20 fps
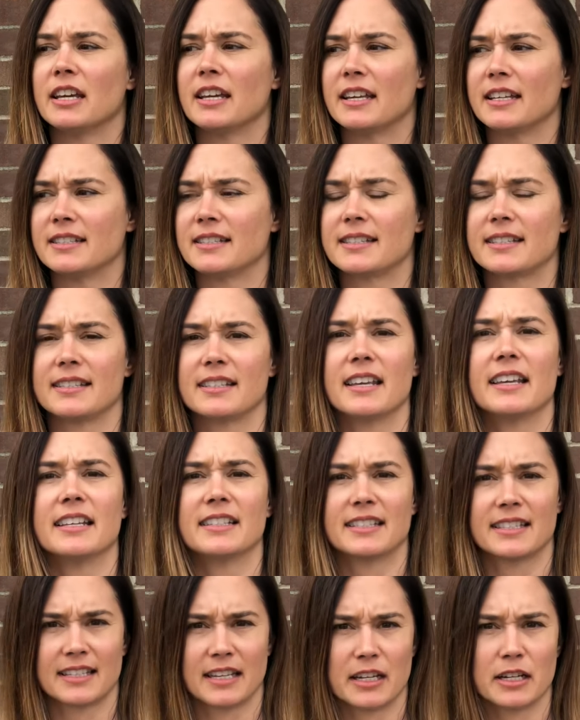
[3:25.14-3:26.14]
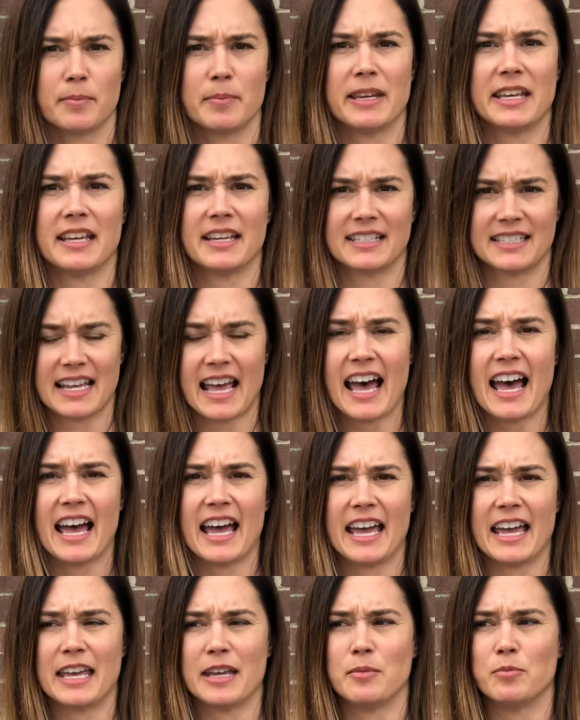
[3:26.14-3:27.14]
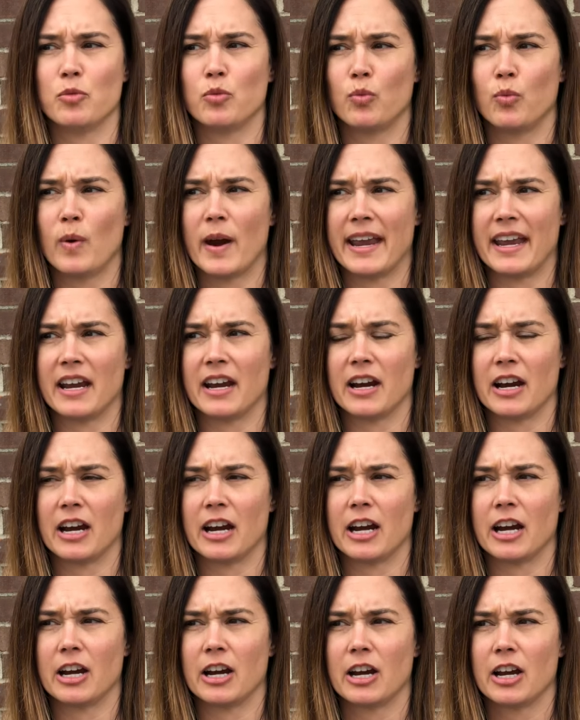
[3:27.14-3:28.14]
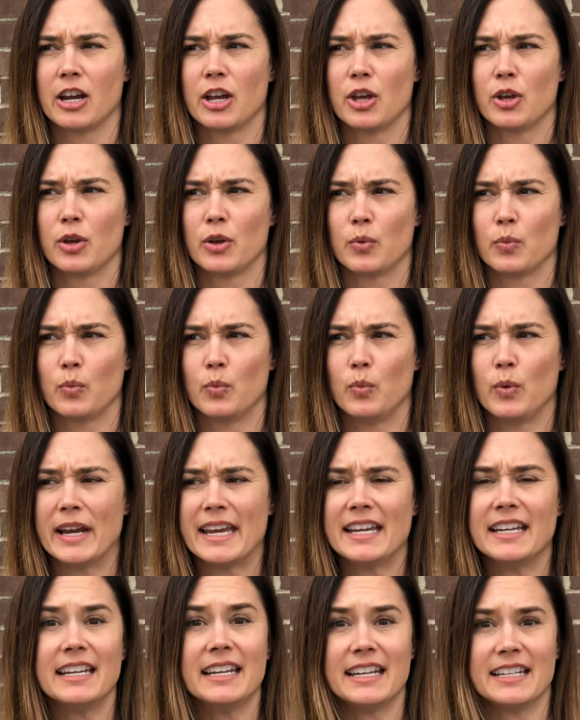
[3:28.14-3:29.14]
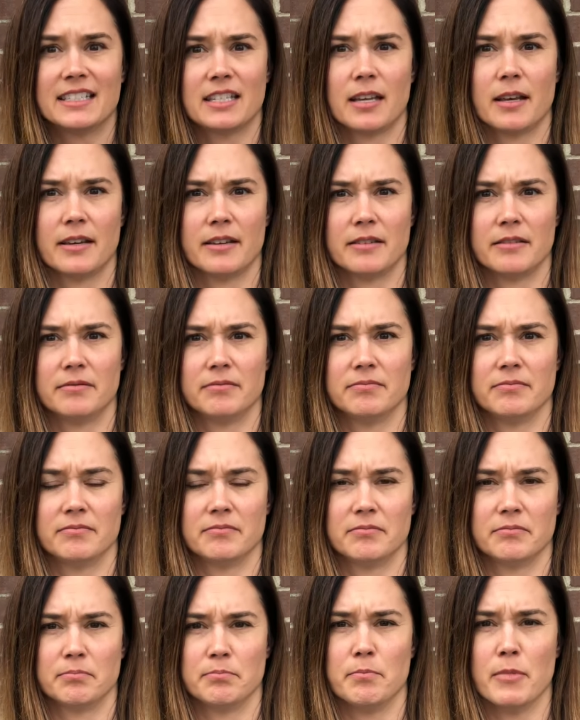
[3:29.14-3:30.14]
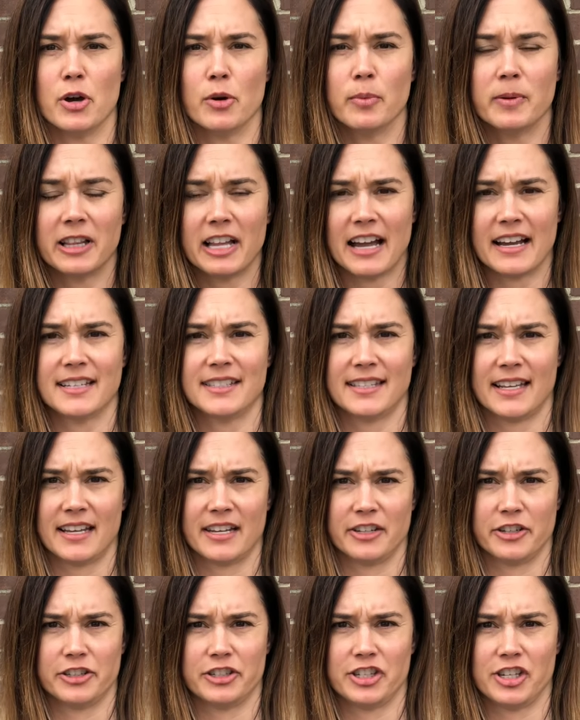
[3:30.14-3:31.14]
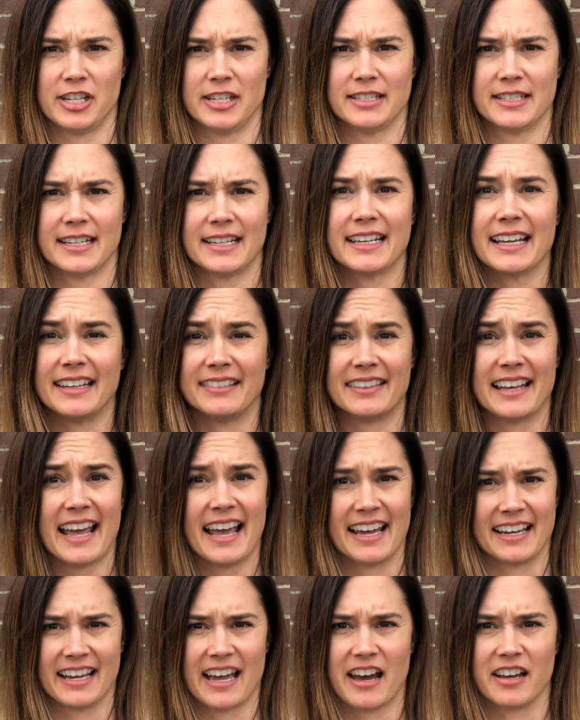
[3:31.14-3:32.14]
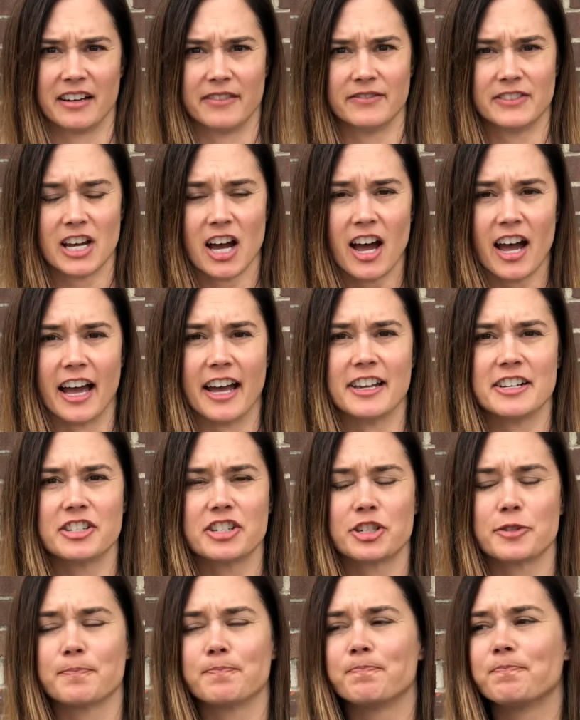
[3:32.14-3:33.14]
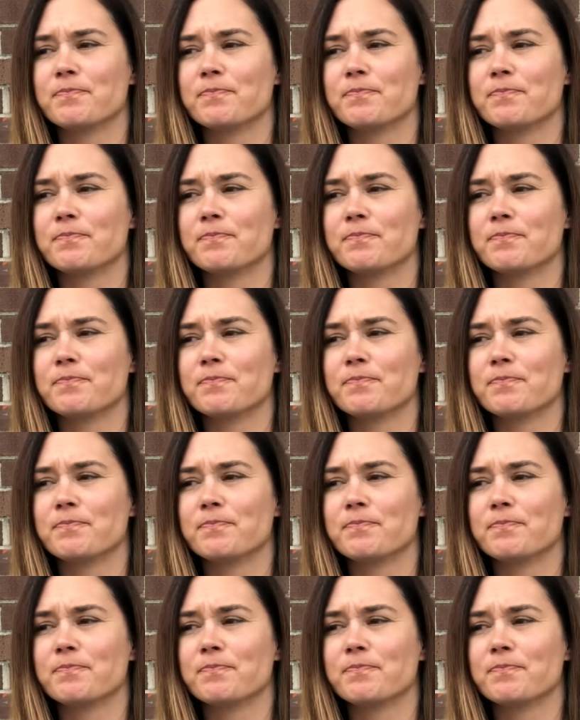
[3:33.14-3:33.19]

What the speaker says: it's going to be a time where we need to mobilize energy to get the heck out of Dodge.